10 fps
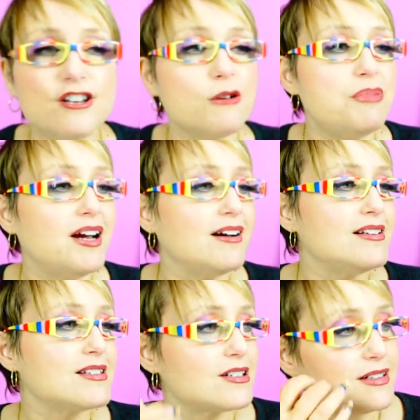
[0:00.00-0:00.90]
know,
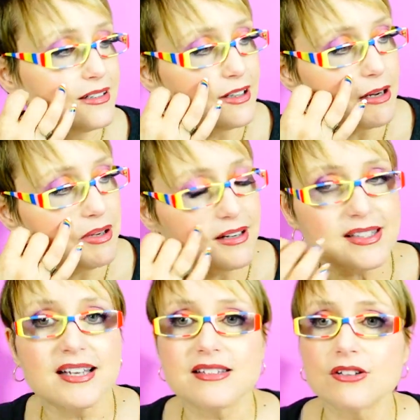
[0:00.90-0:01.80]
parents, grandparents,
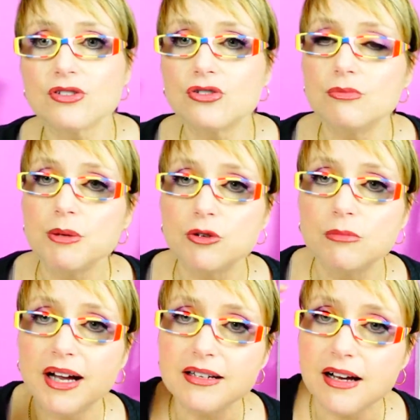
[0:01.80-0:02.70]
aunts, uncles, cool people who
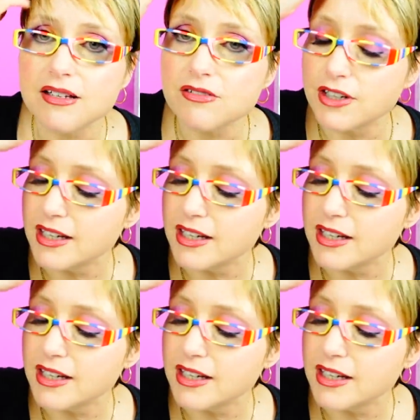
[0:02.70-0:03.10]
buy dolls for